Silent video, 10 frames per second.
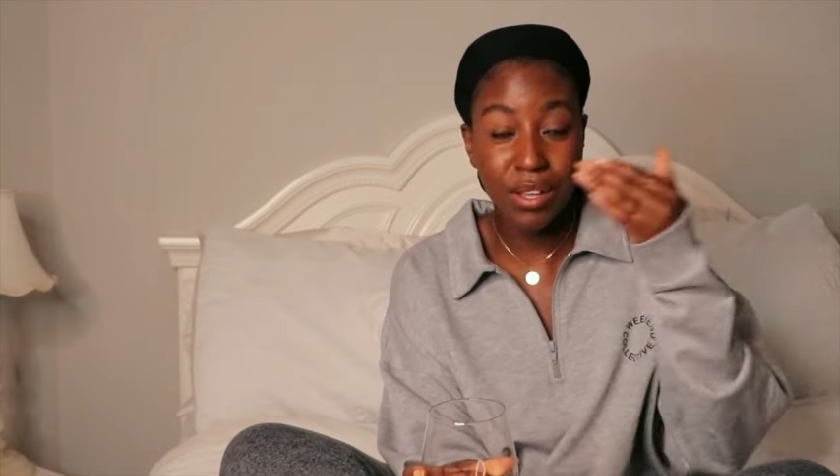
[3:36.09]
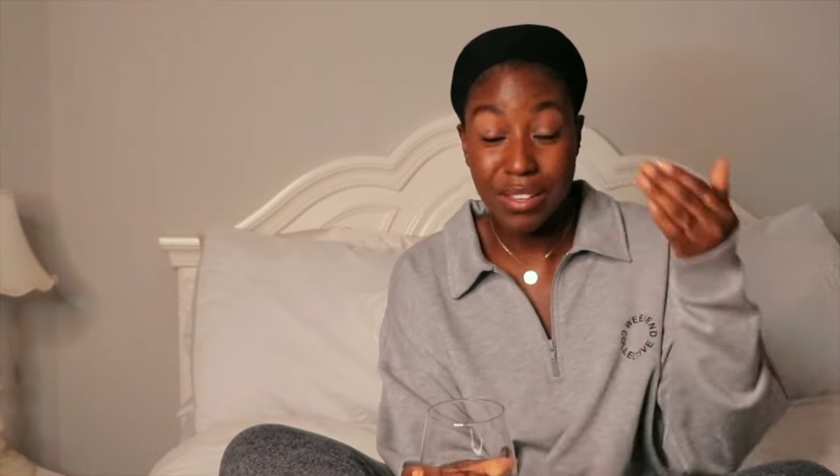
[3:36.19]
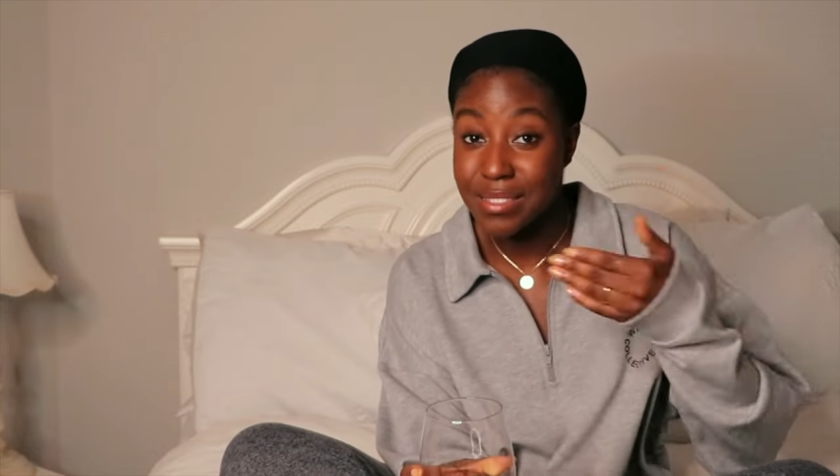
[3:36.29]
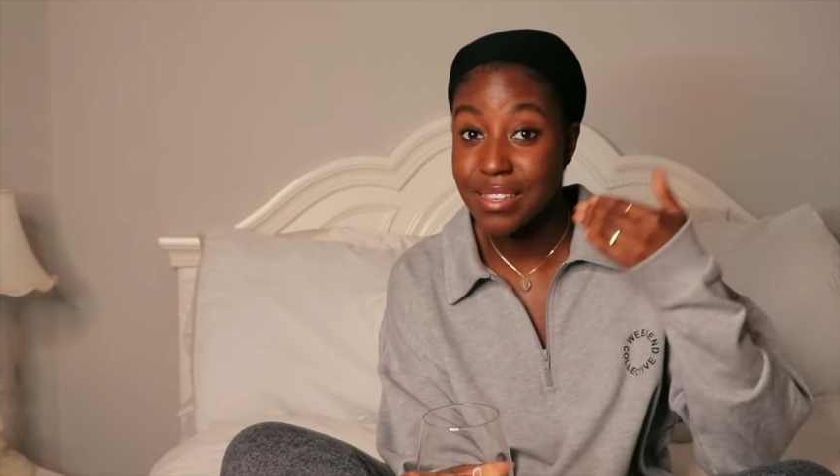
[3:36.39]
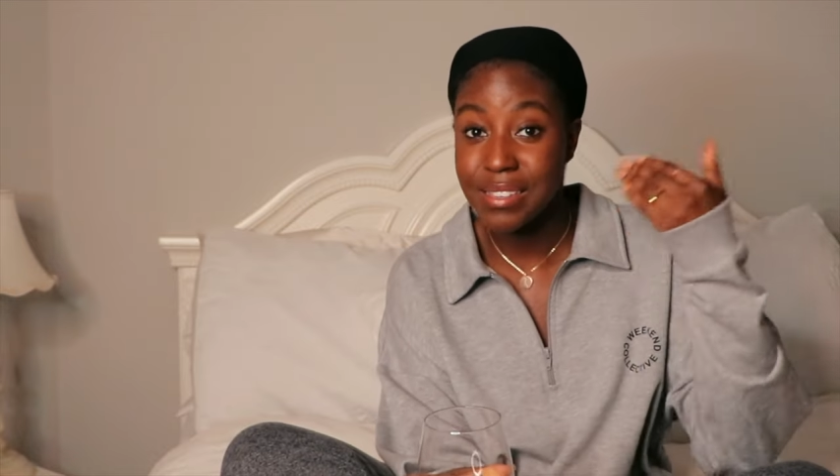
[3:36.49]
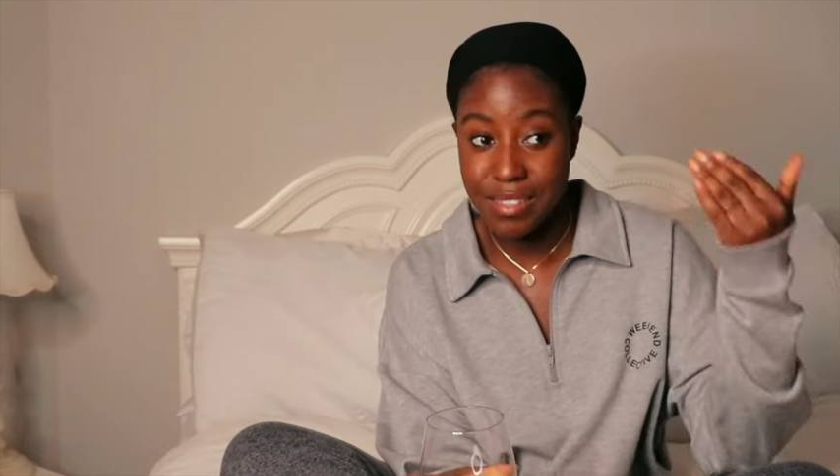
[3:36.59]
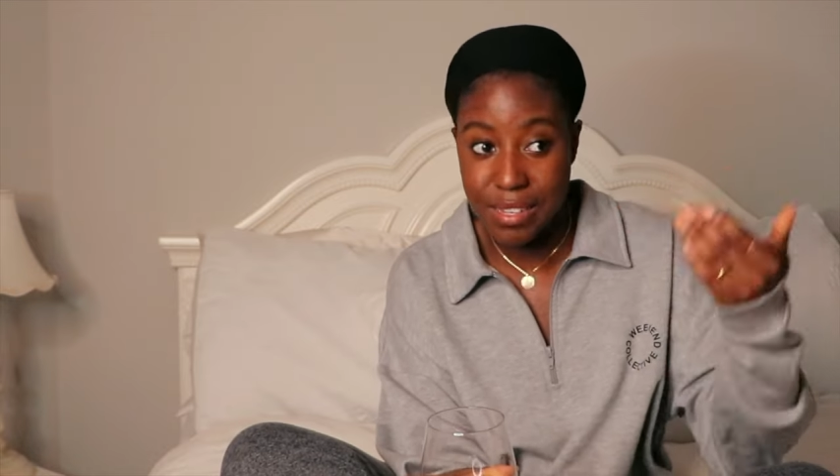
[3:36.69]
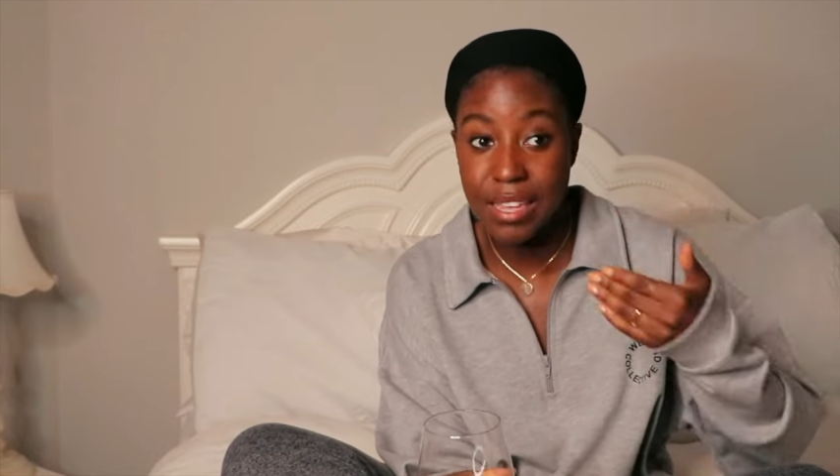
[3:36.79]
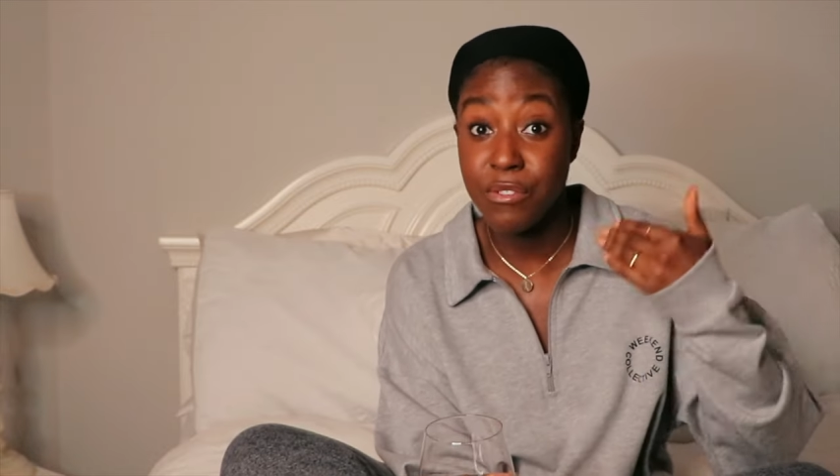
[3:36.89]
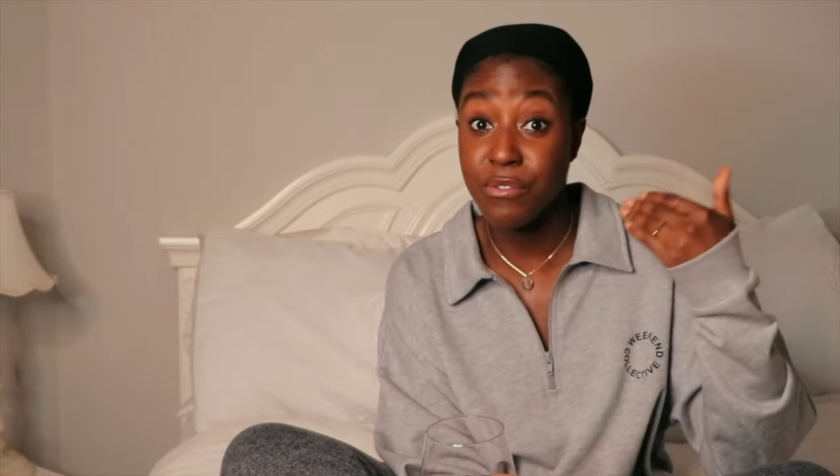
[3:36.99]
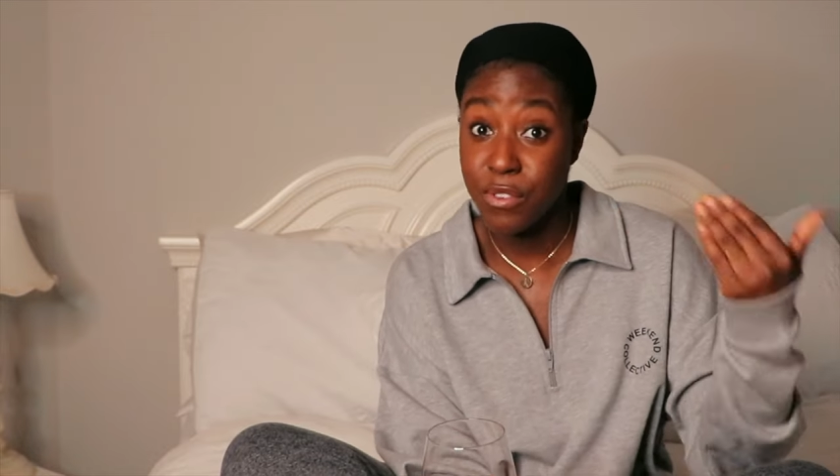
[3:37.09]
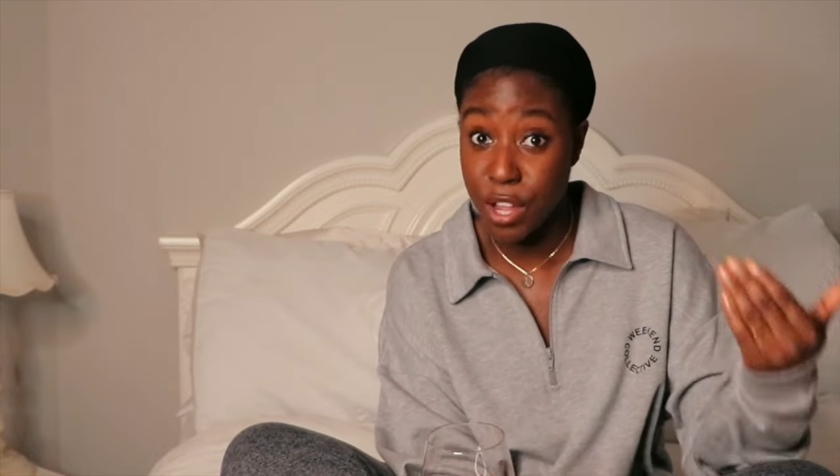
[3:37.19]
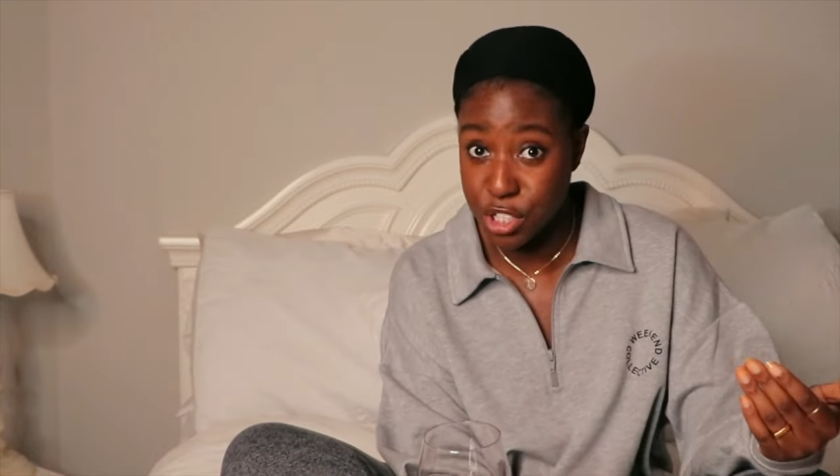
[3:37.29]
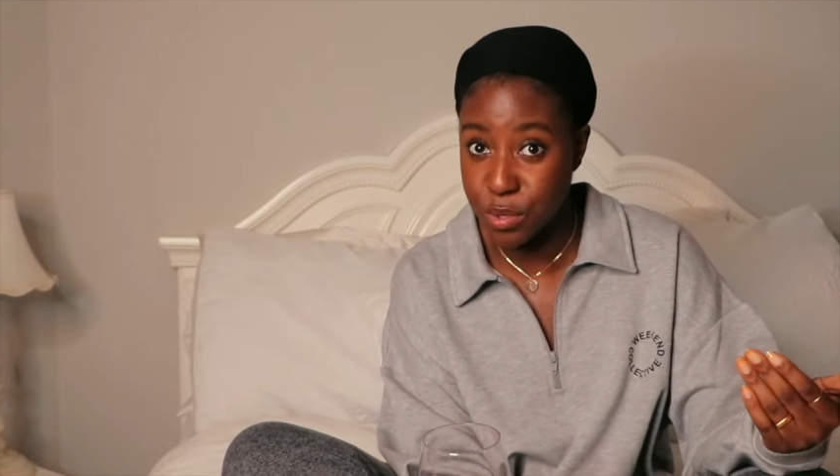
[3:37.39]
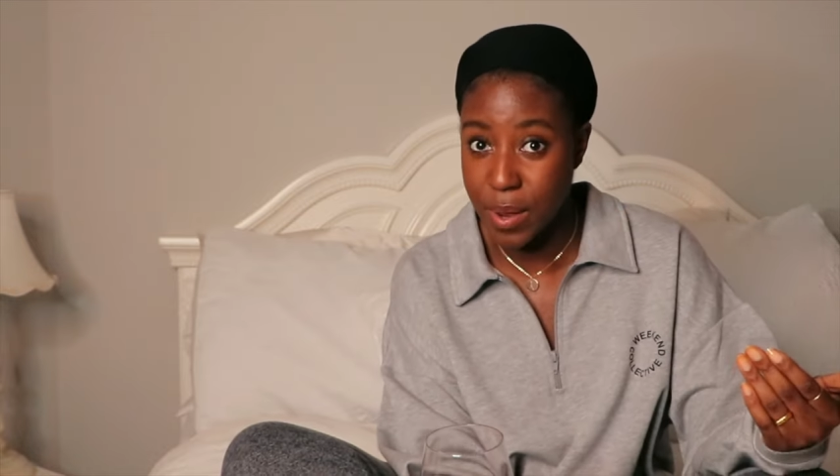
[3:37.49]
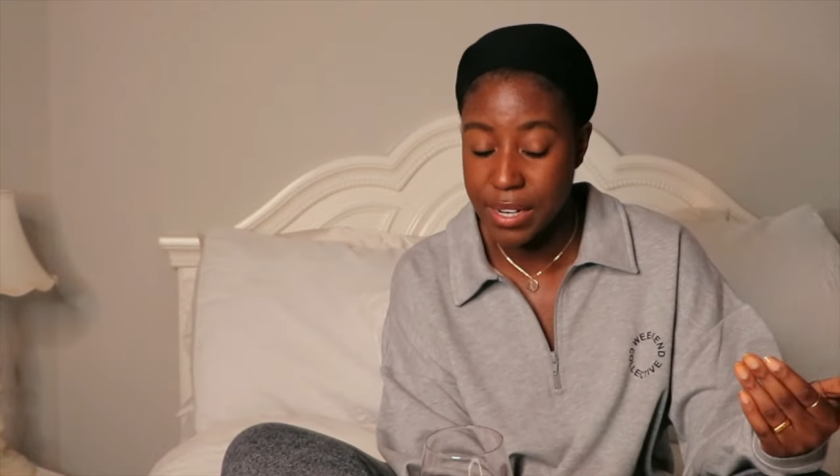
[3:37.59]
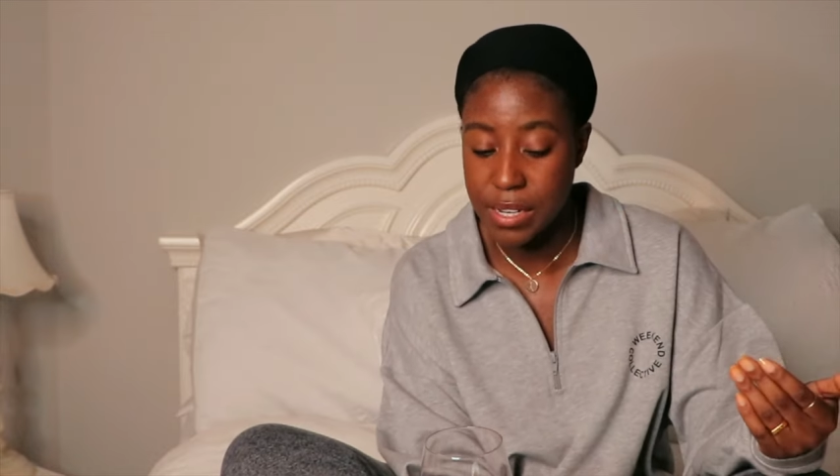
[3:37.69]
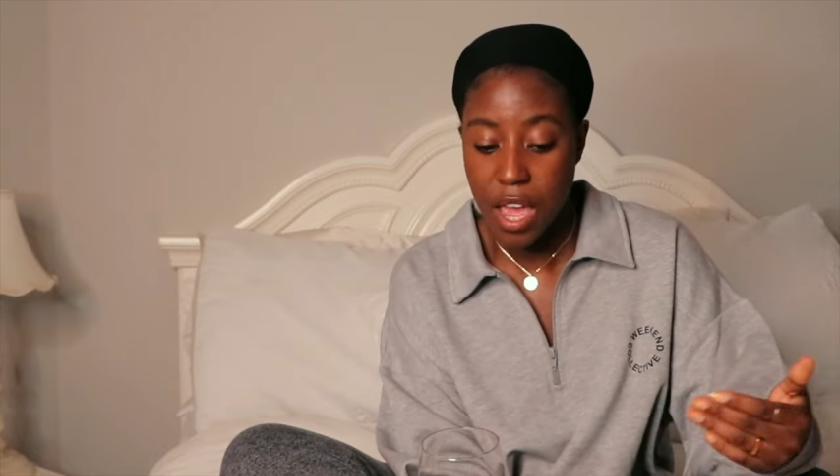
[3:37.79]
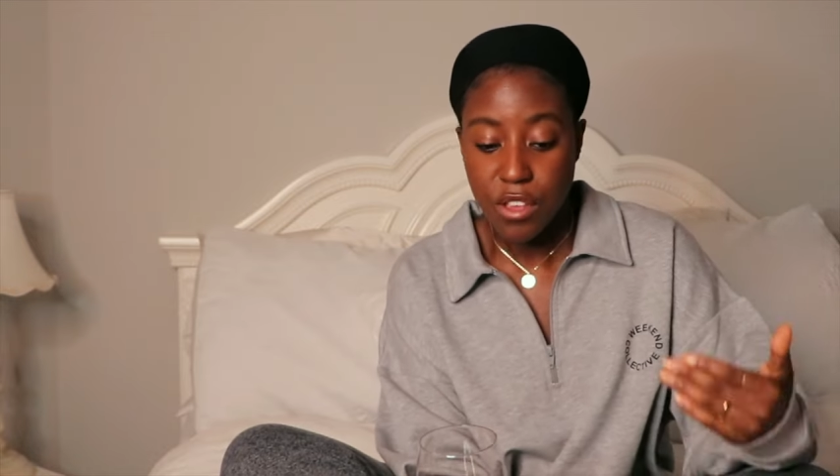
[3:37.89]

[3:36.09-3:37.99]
consistently fluctuate.